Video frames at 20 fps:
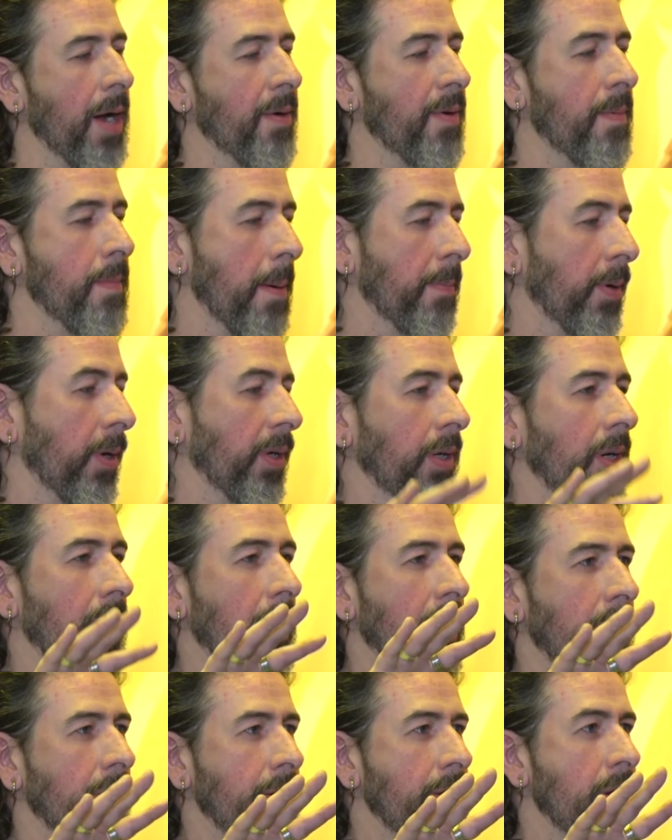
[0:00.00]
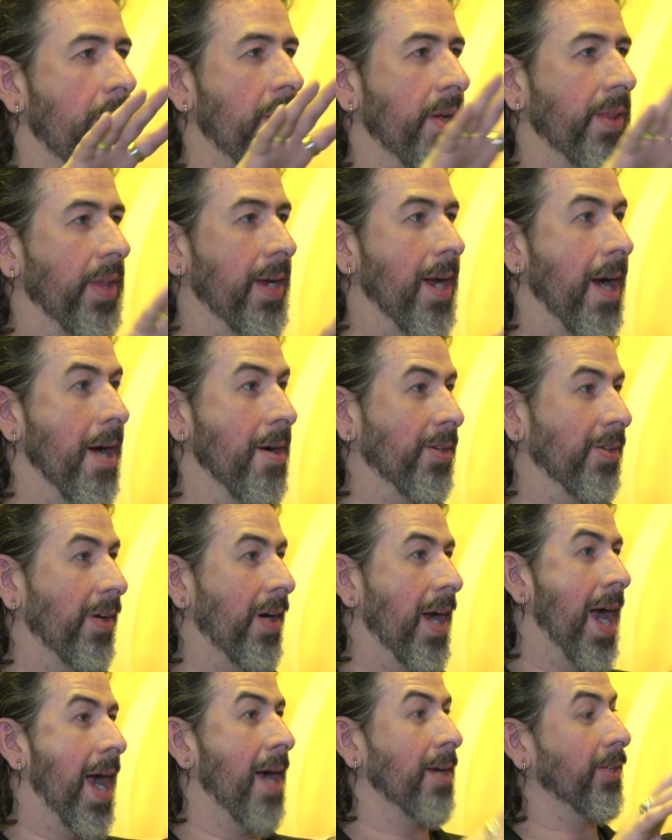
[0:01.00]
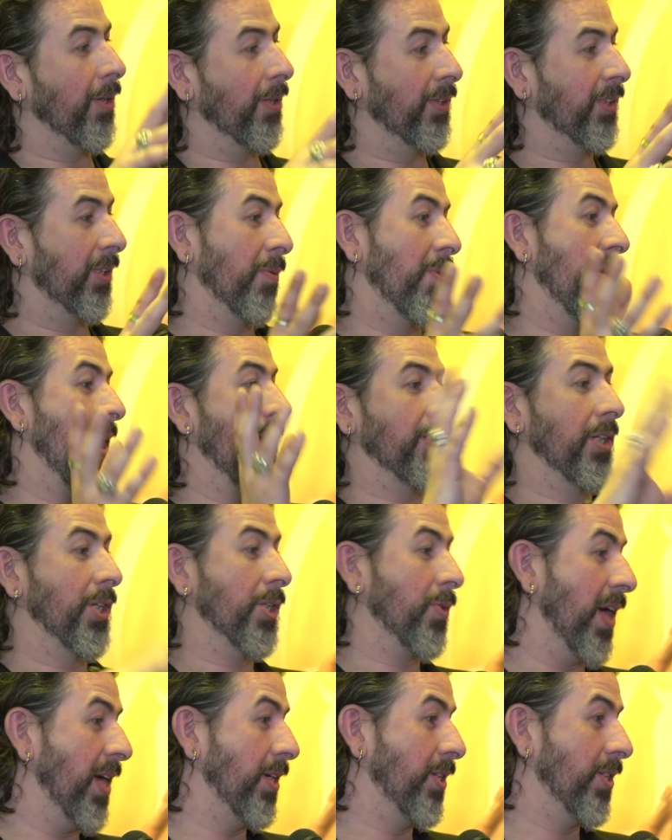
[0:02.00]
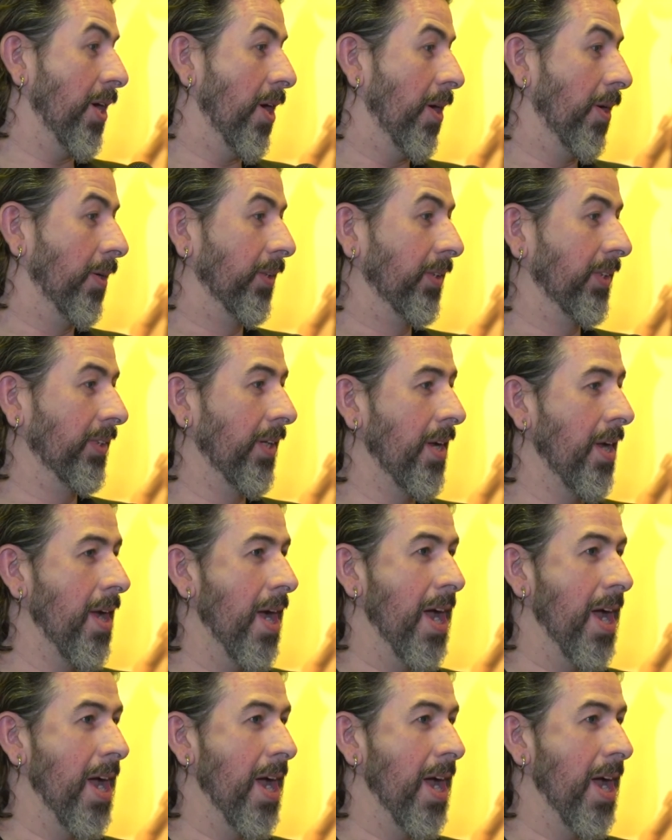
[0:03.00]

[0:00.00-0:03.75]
I remember knowing the character actors that were at the trade shows, yeah.